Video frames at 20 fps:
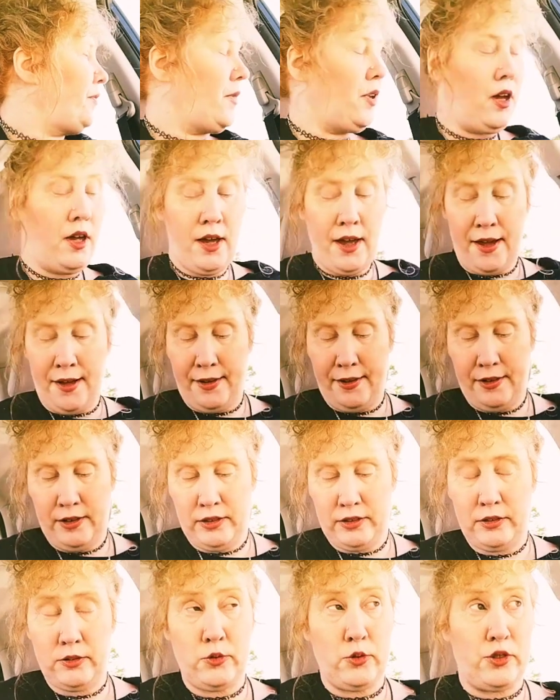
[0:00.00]
Yeah,
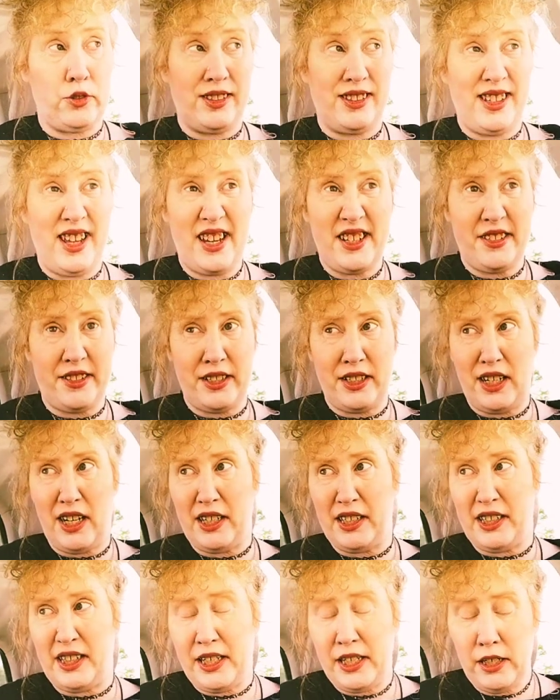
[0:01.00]
just the last thing
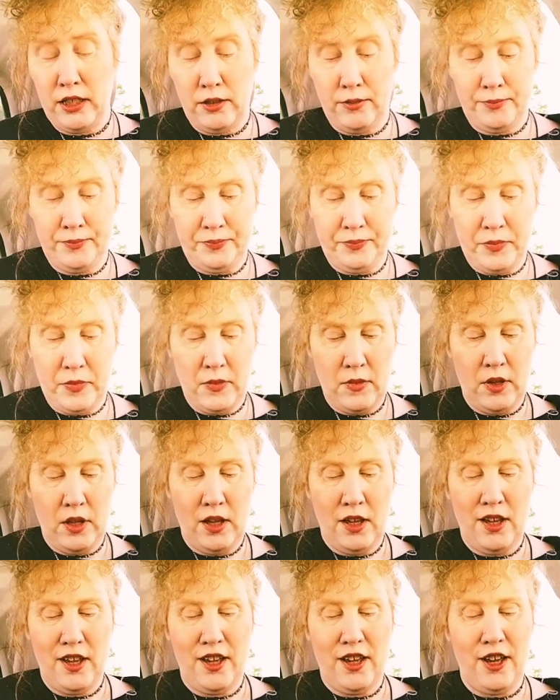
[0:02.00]
I need.
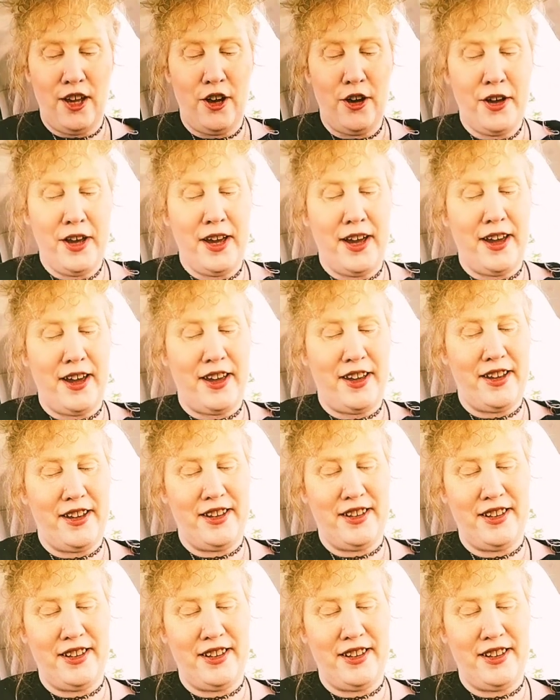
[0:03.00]
Okay.